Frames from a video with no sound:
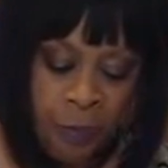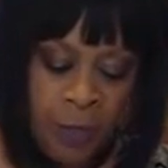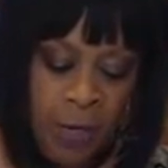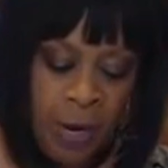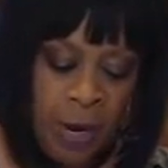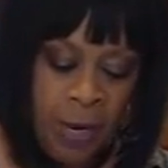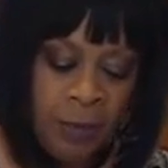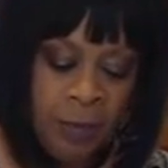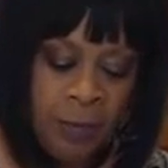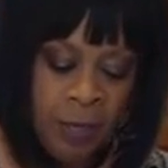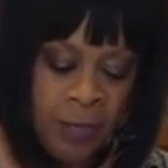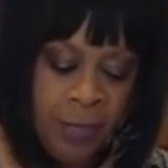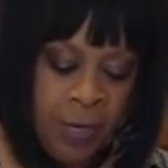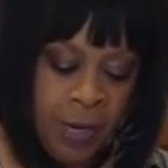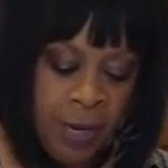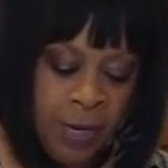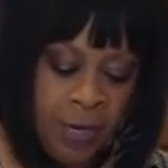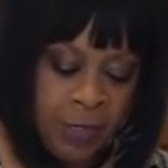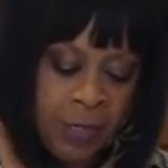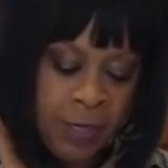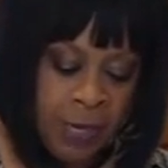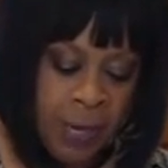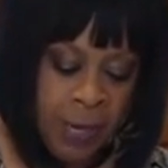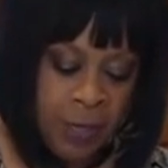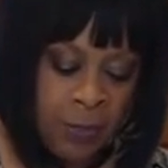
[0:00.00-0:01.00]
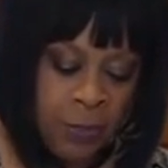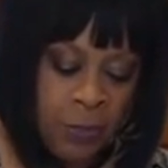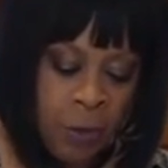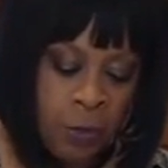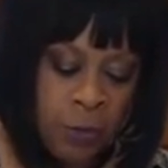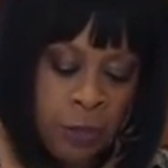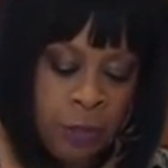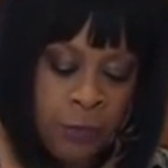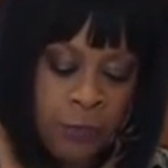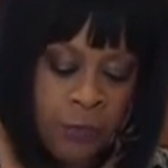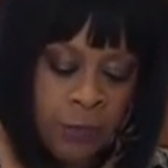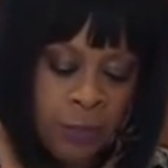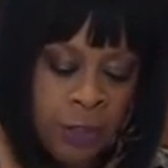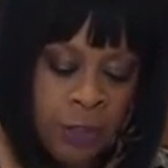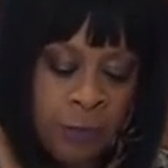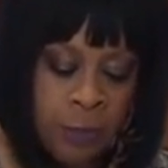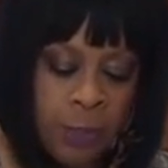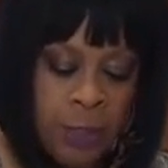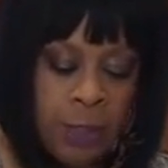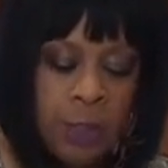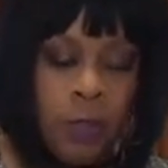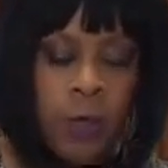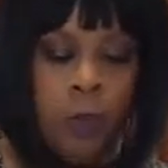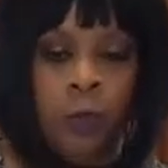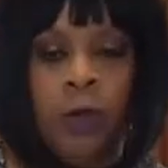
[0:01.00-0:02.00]
Like, yes, like those of us,
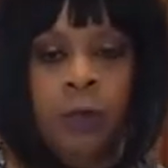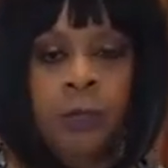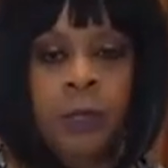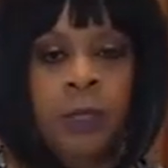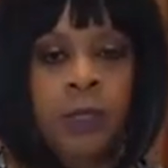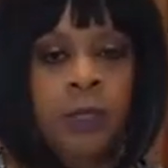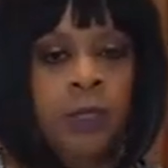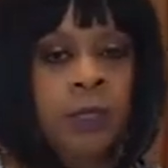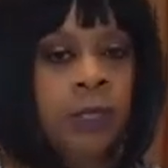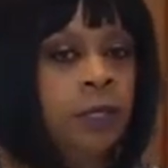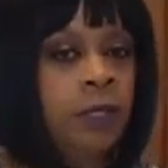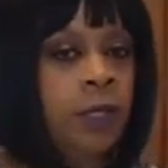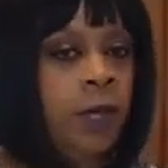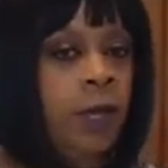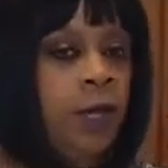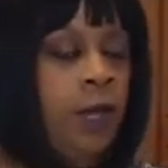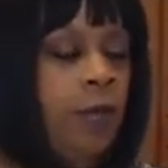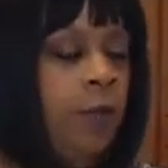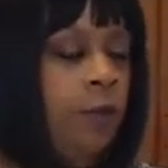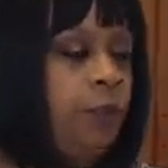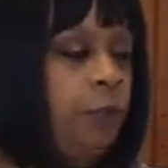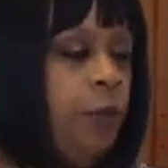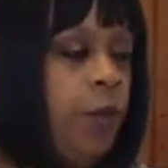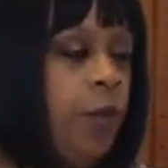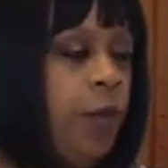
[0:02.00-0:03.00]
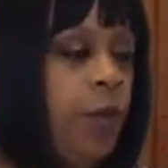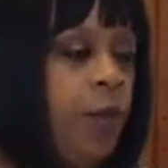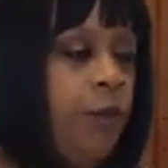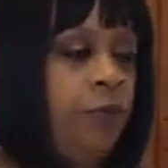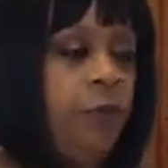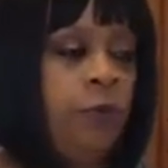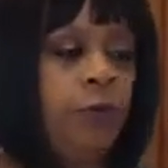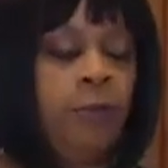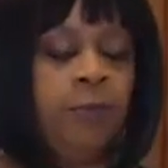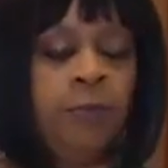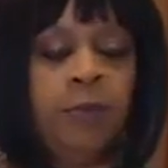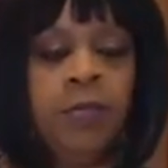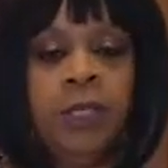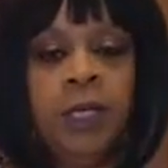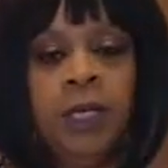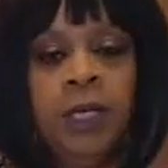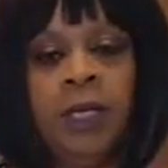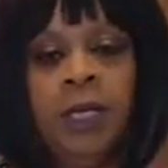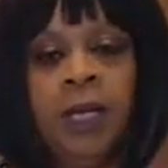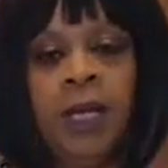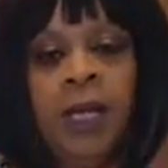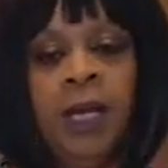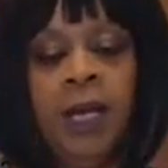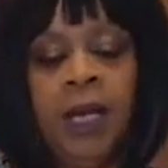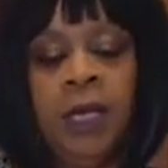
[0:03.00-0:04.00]
men and women, that's after a
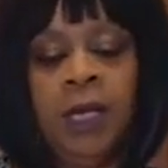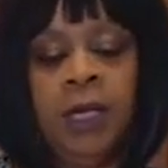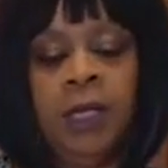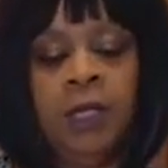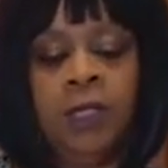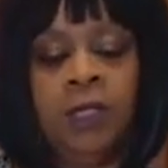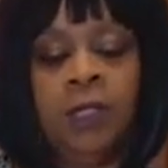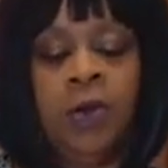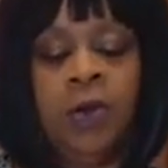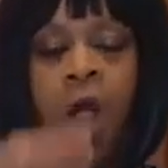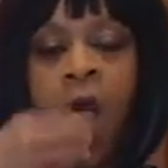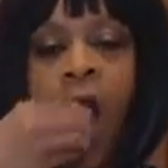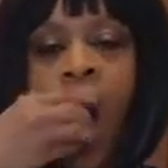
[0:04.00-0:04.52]
particular age,